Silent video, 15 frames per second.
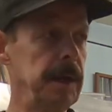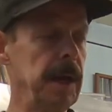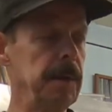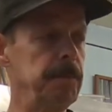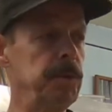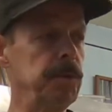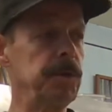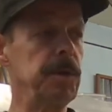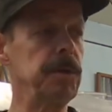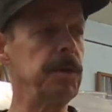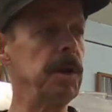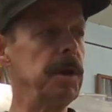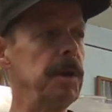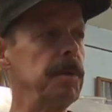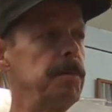
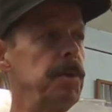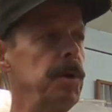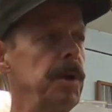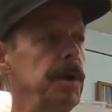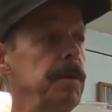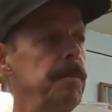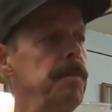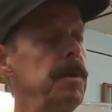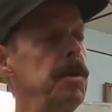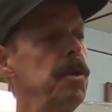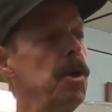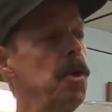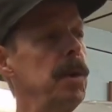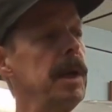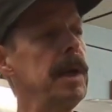put it,
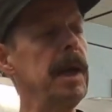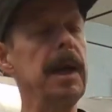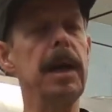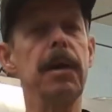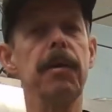in gear,